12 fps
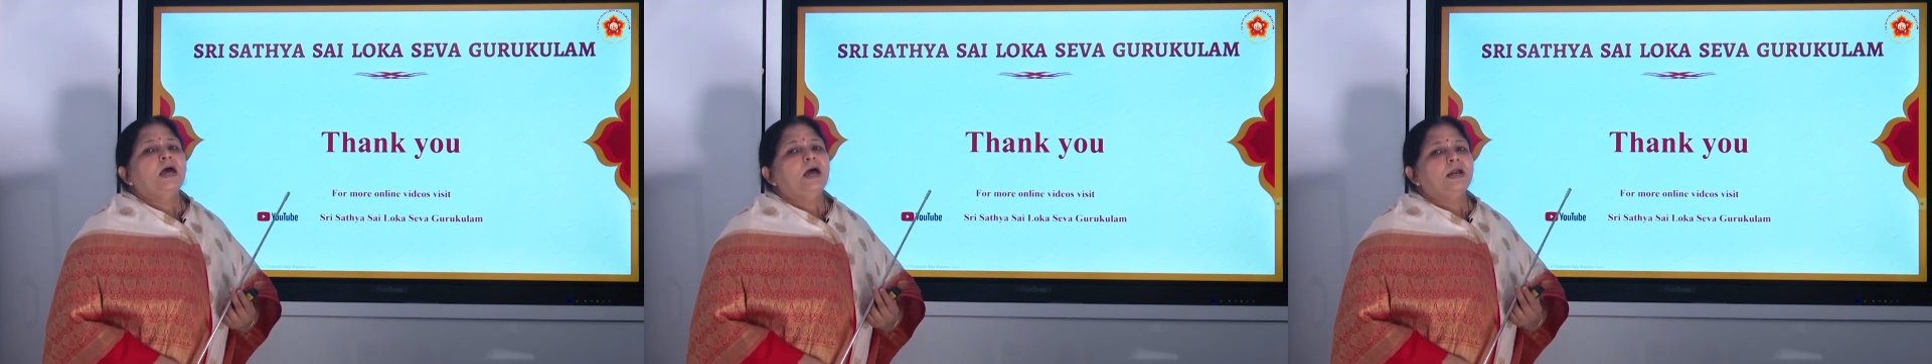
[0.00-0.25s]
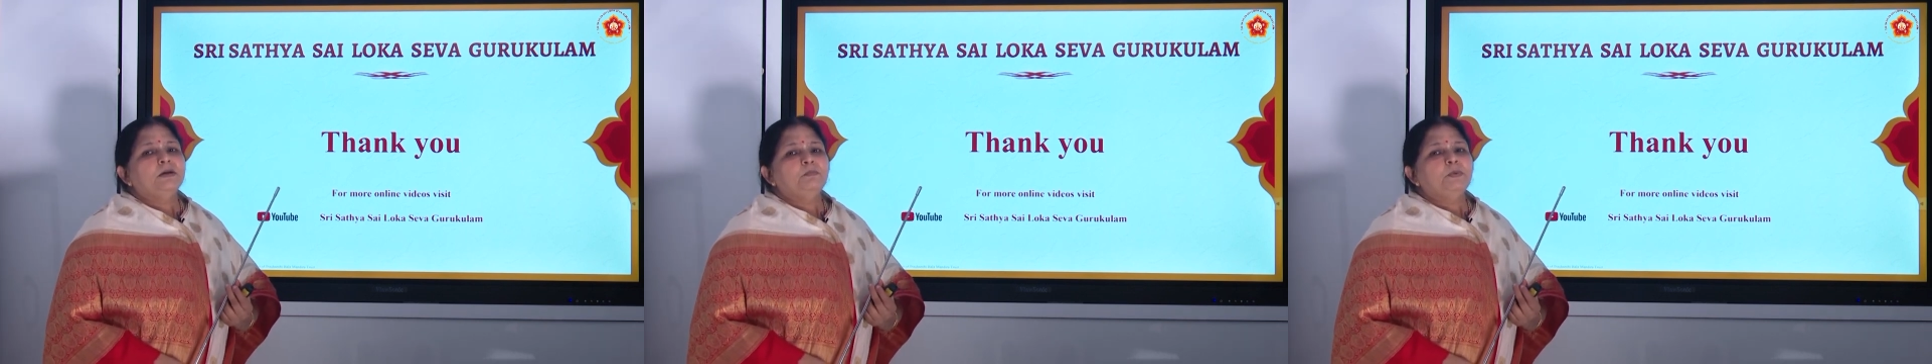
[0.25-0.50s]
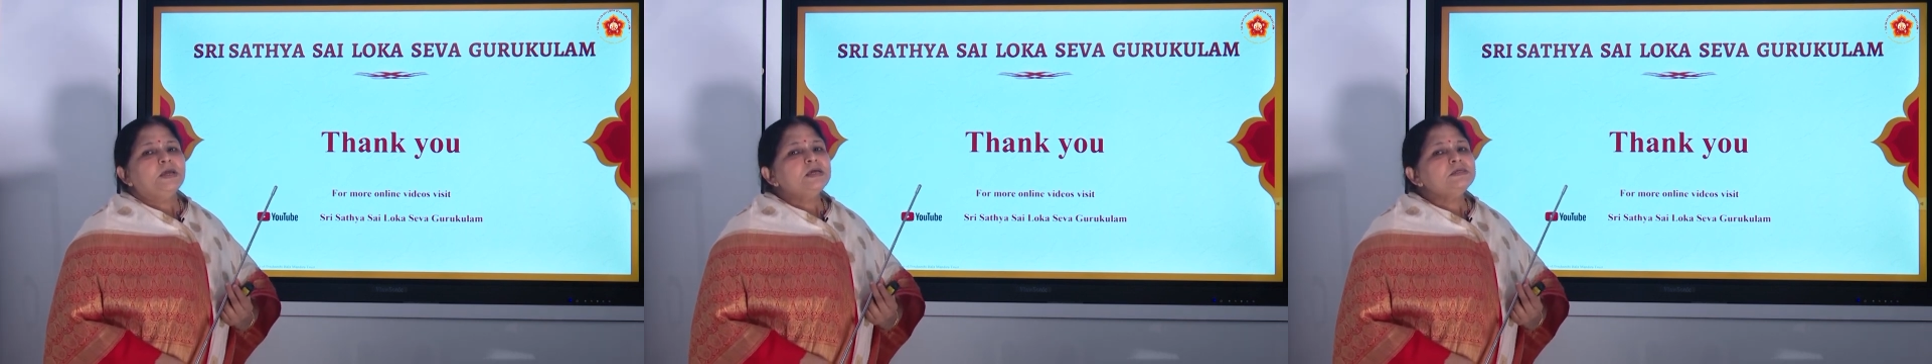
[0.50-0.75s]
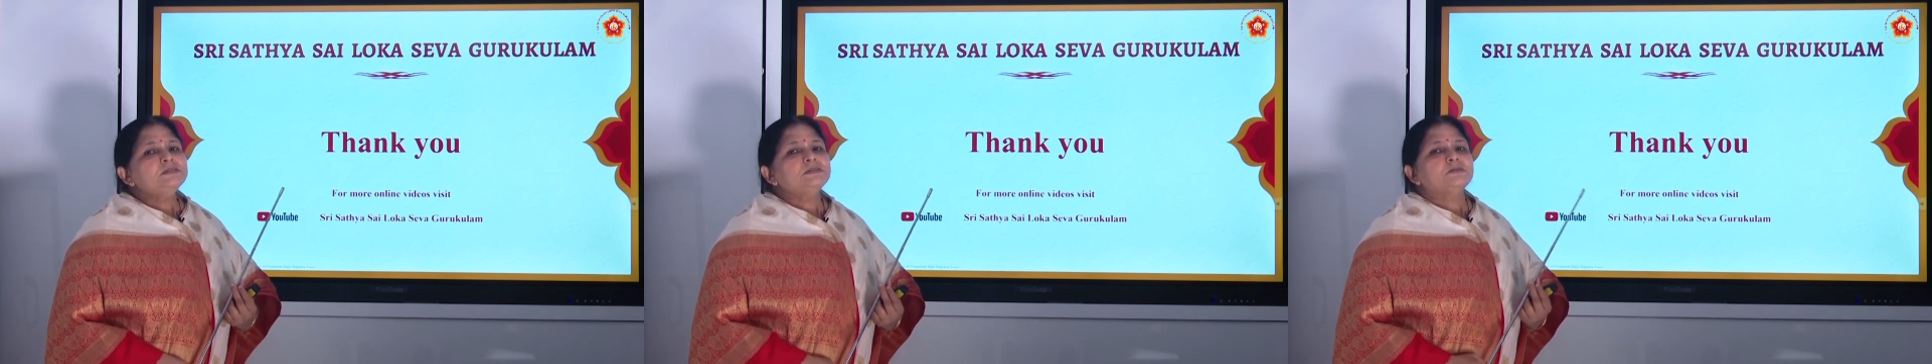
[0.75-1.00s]
And
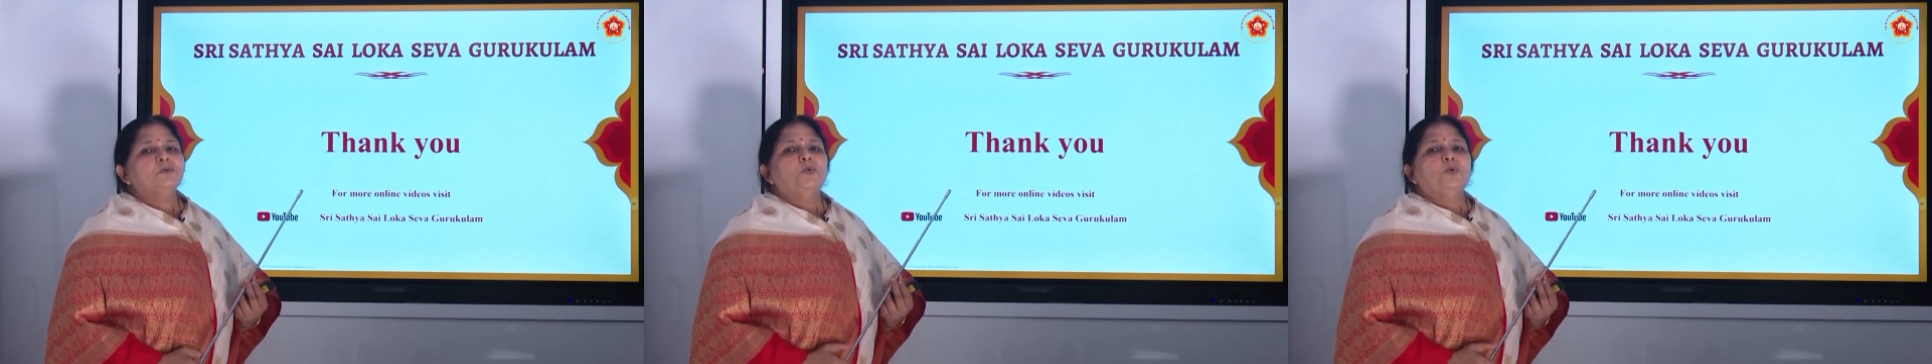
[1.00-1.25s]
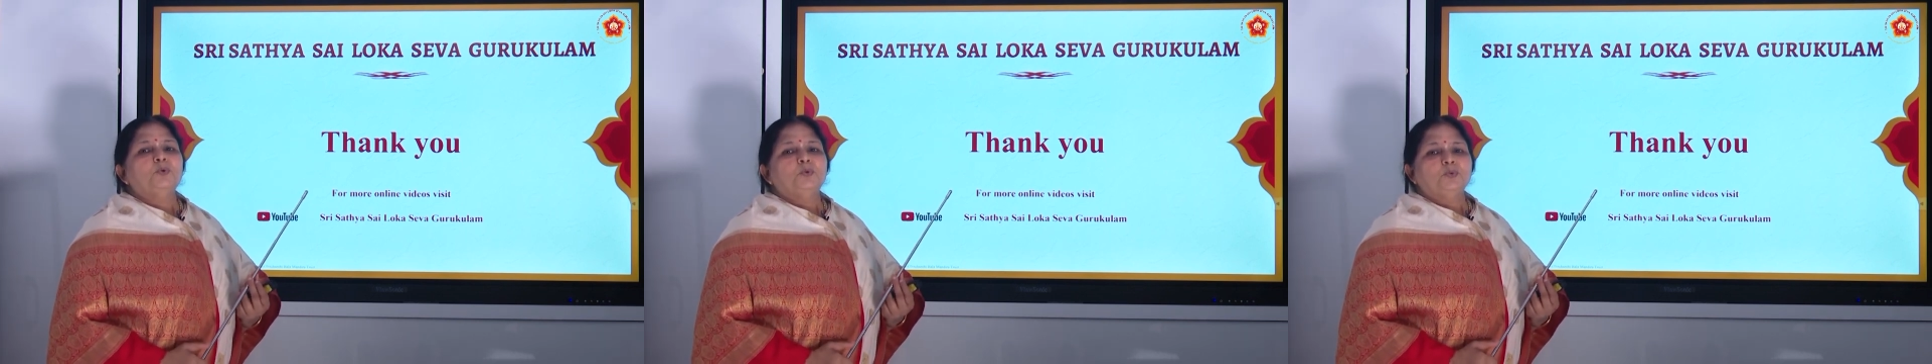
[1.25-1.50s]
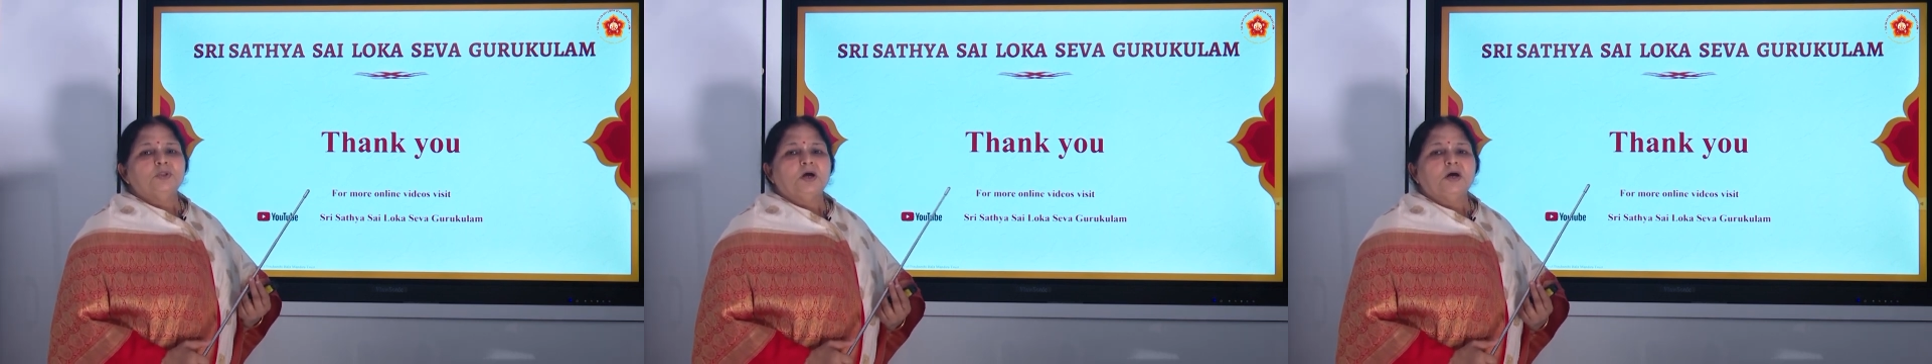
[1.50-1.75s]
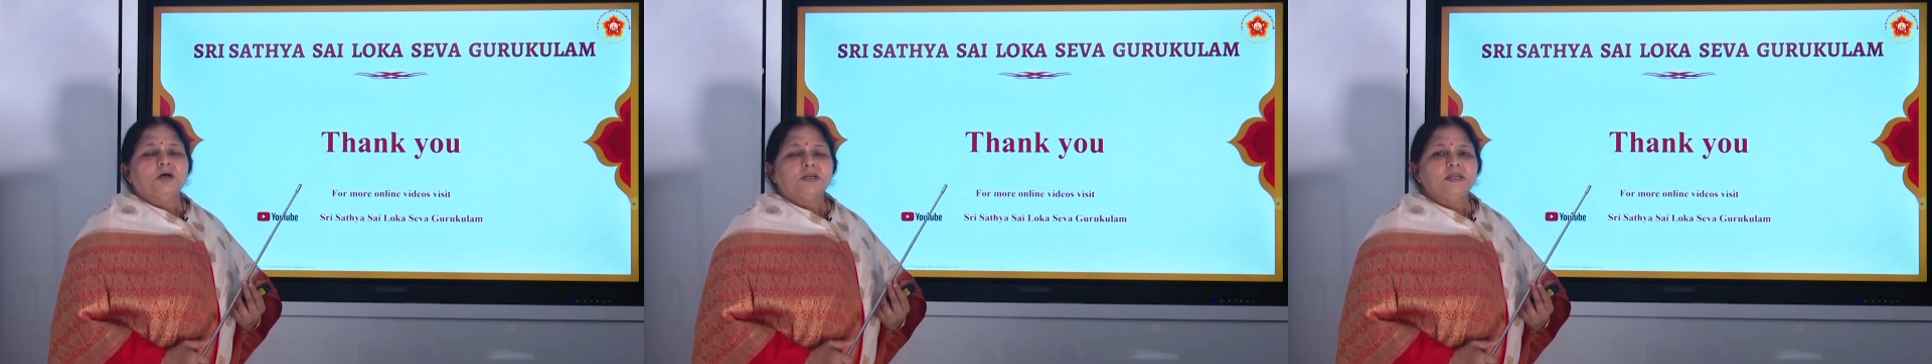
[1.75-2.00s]
please go to
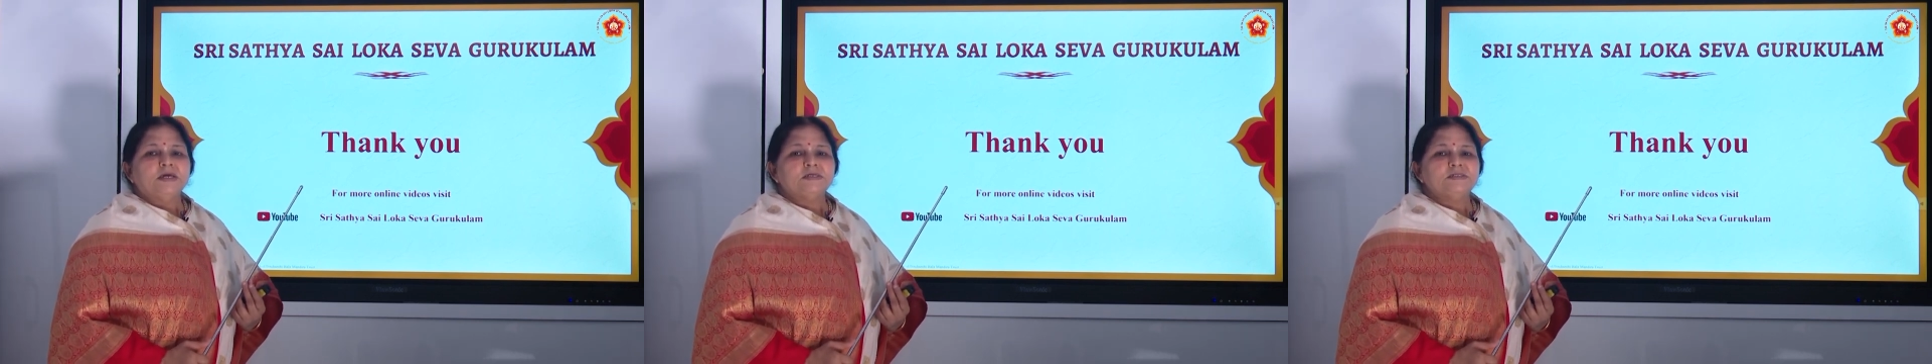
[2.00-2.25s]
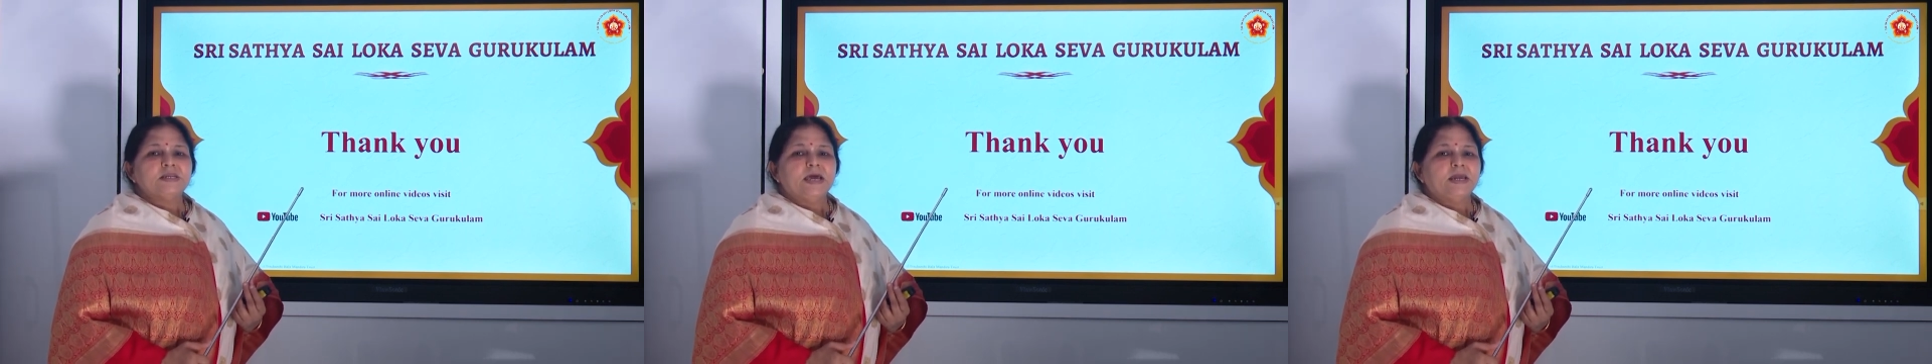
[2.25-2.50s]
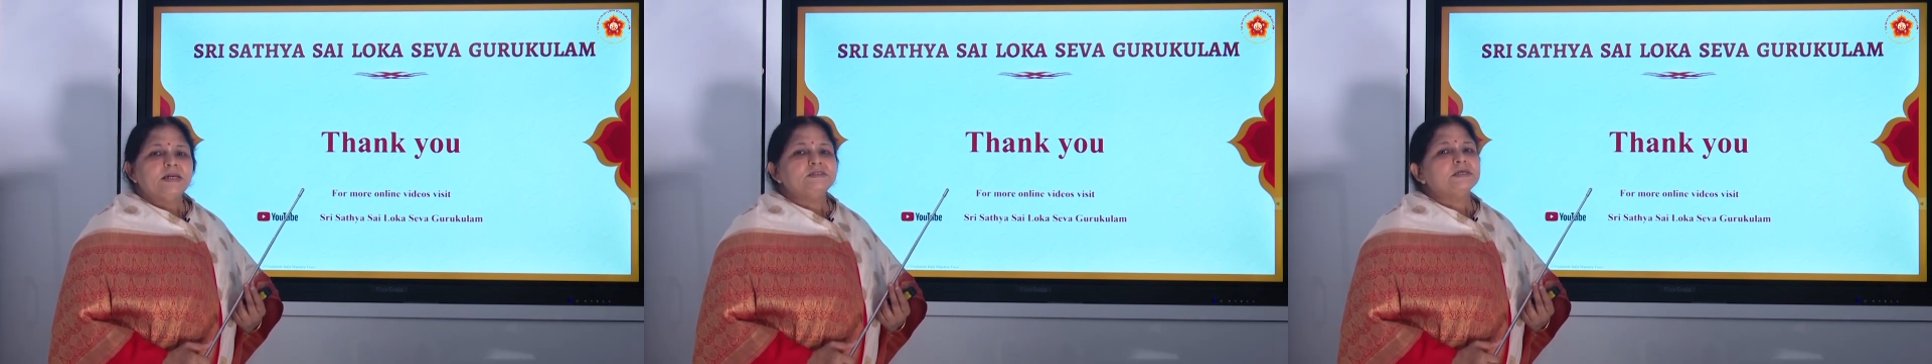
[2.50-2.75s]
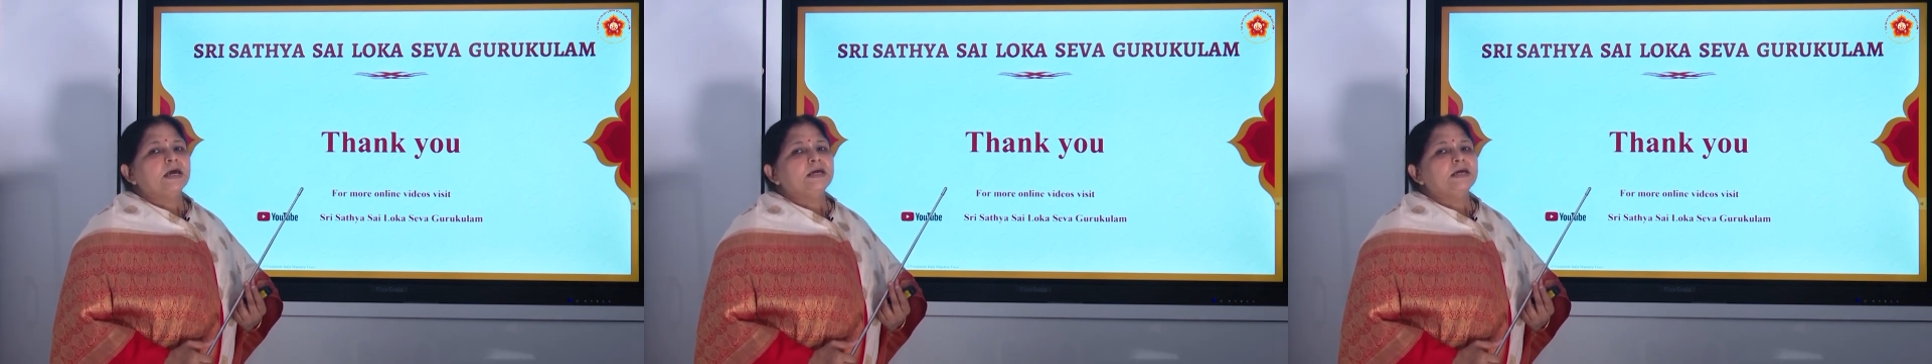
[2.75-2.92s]
the earlier slides